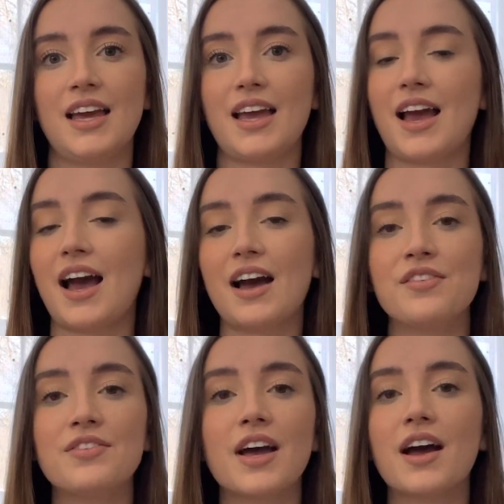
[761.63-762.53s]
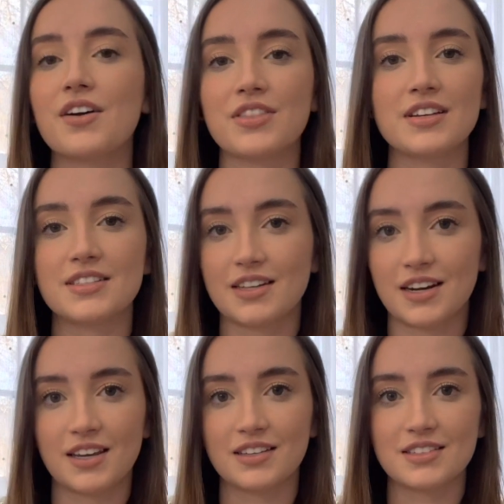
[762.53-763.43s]
have healthy
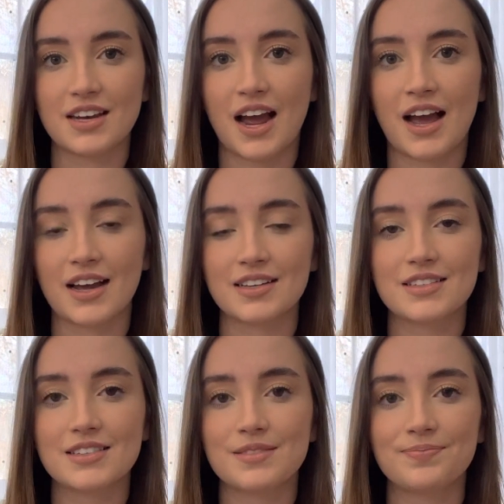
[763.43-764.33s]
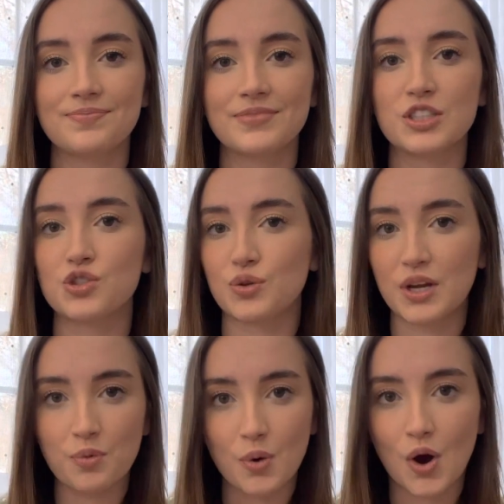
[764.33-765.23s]
studying snacks,
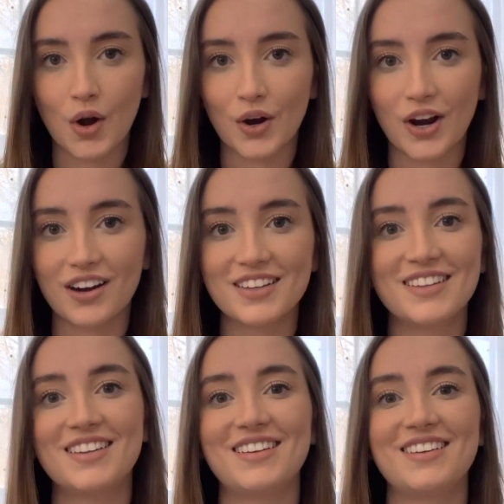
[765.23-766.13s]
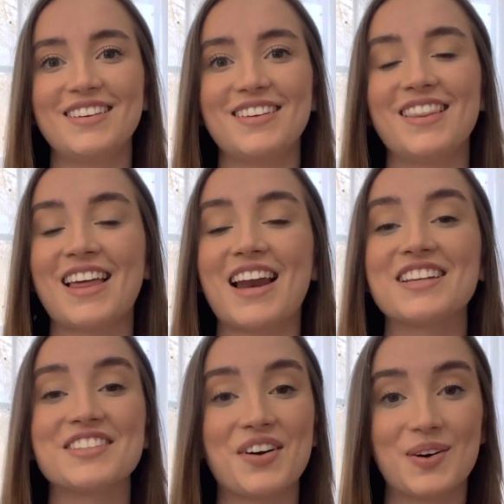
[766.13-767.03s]
drink water. That
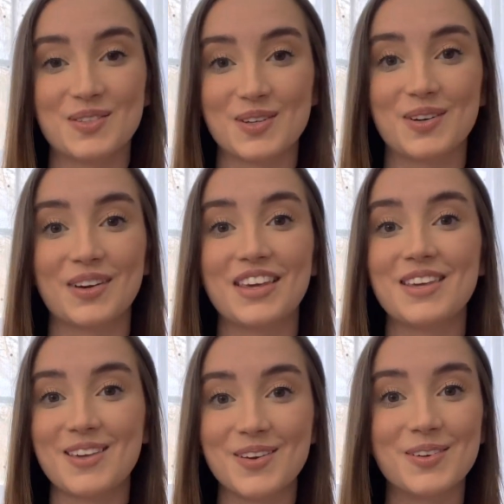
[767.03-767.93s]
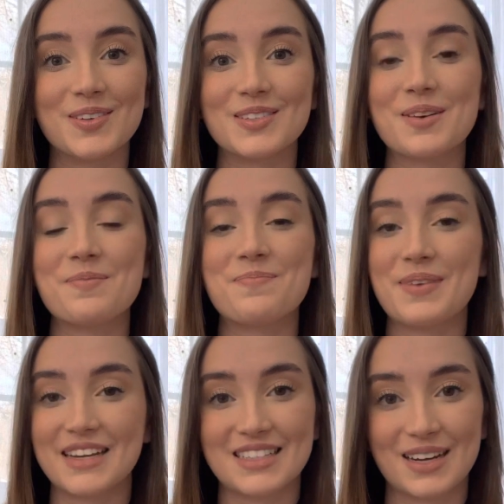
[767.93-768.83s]
is also huge,
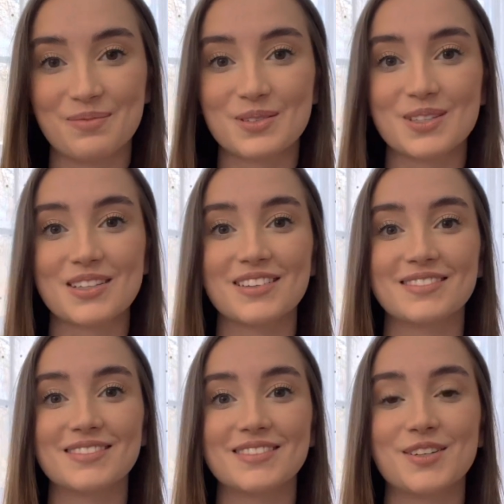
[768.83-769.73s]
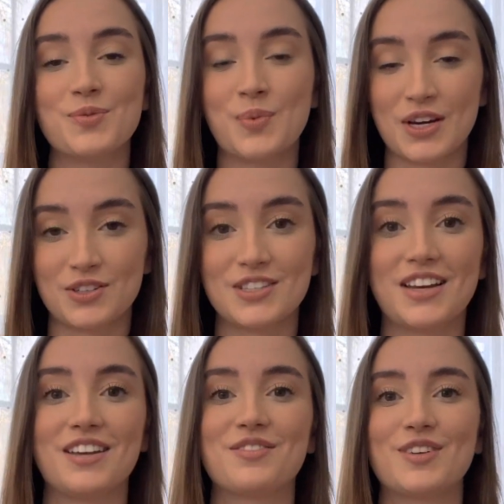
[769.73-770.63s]
big tips when you're
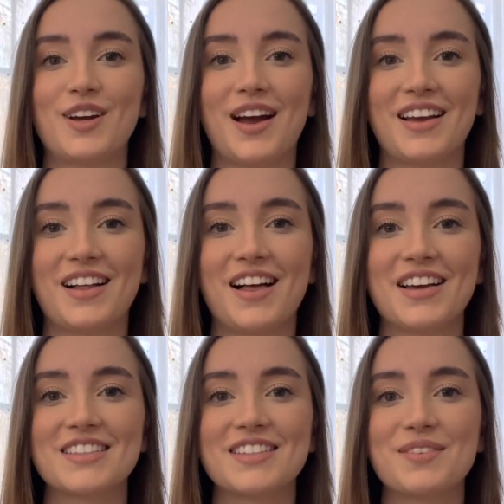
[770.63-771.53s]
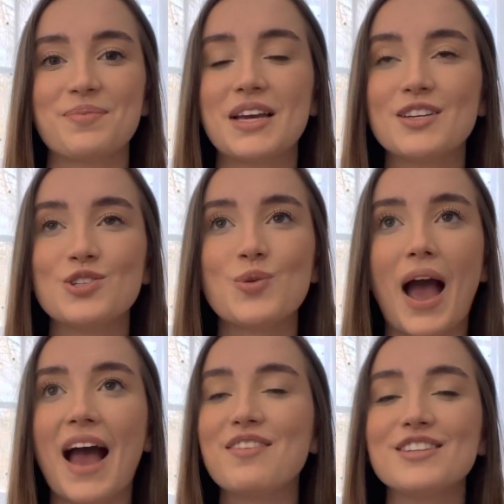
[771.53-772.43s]
studying for your NCLEX, because you
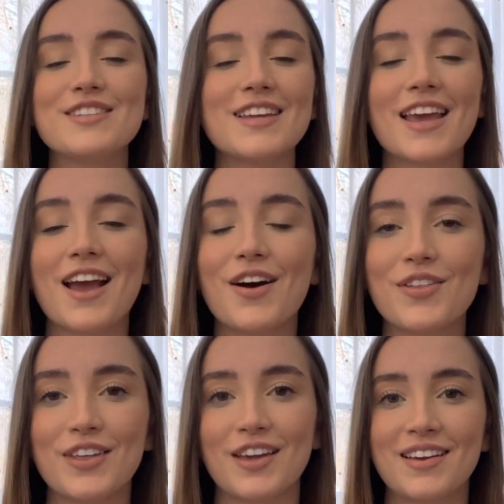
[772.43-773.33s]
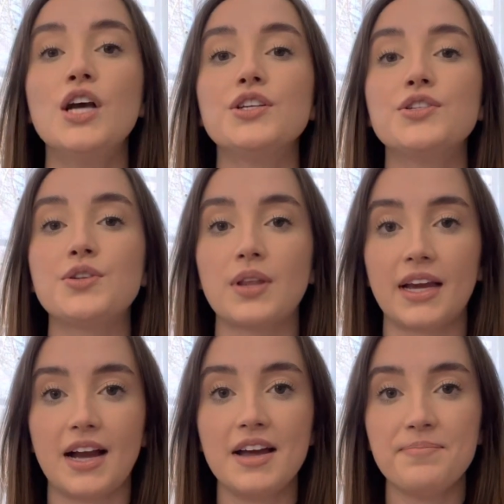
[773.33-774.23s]
have to stay healthy. So
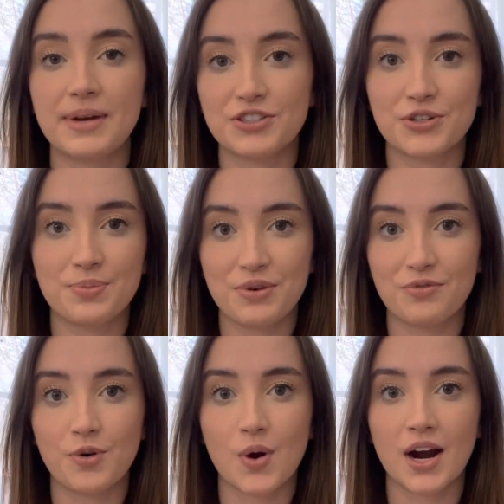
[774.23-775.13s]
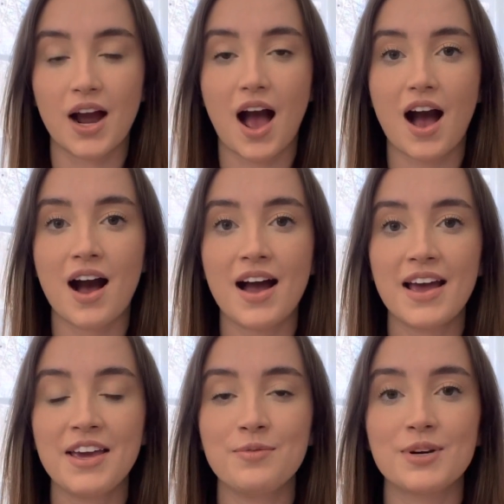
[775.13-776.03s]
like I had mentioned before,
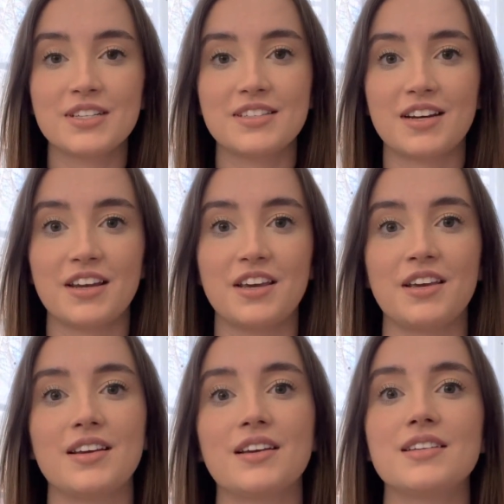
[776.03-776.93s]
I was studying